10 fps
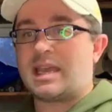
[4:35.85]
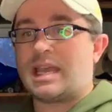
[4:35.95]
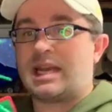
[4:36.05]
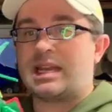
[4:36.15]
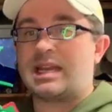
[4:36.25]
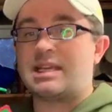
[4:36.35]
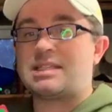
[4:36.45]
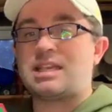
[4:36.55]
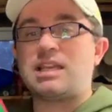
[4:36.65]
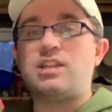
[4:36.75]
It
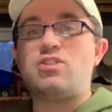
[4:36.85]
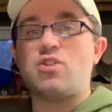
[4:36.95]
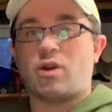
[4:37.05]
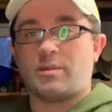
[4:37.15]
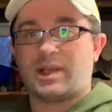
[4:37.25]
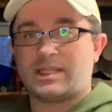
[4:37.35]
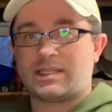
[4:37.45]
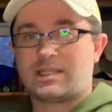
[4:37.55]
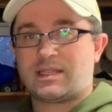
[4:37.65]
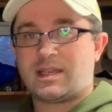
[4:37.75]
is
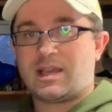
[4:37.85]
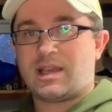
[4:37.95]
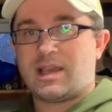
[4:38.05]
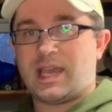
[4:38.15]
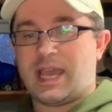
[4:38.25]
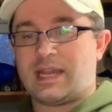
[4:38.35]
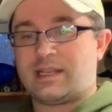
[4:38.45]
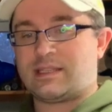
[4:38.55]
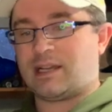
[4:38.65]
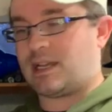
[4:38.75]
enormous, and
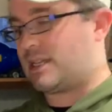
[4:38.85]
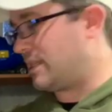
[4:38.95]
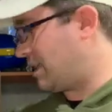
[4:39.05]
it does